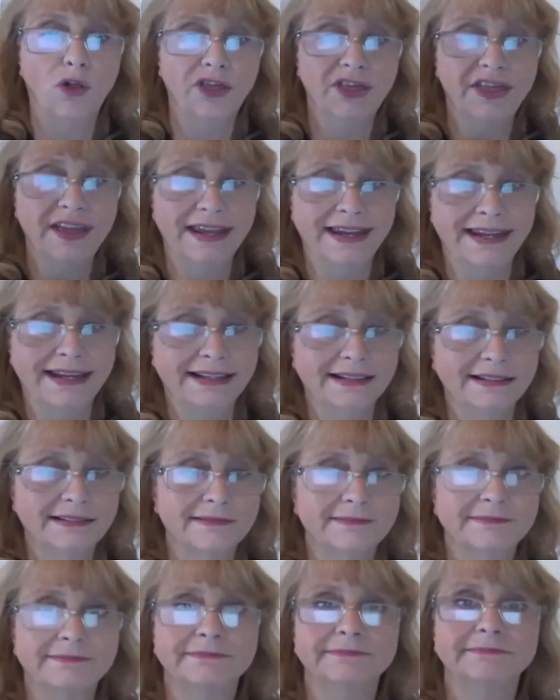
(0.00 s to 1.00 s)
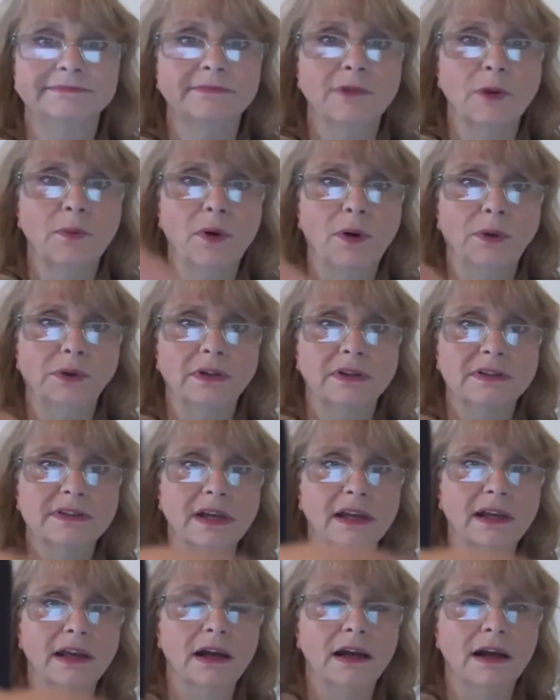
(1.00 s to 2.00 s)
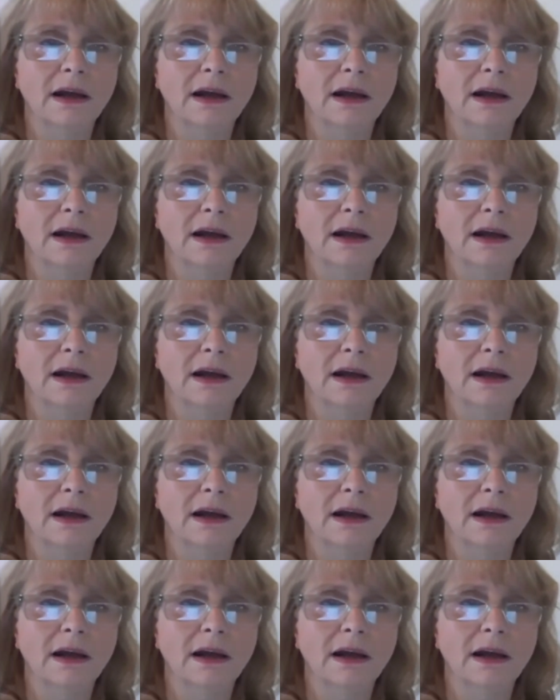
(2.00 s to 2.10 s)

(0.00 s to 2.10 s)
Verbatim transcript: the whole thing. Hold on a